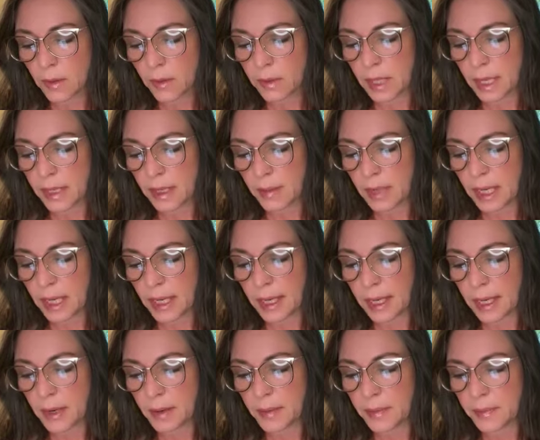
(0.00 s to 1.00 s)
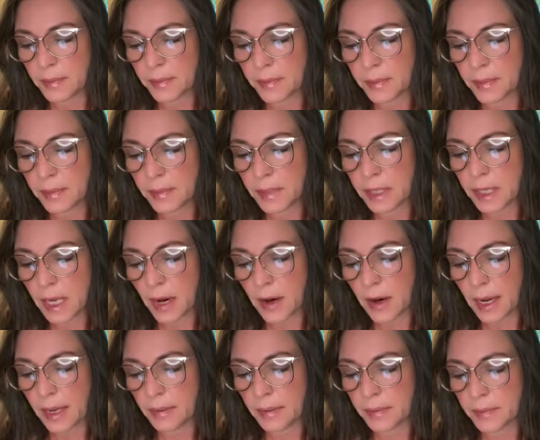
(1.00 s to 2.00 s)
Hold on, let me get it up.
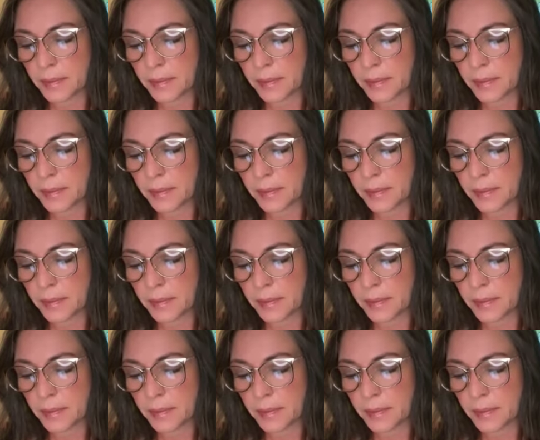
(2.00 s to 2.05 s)
Sorry.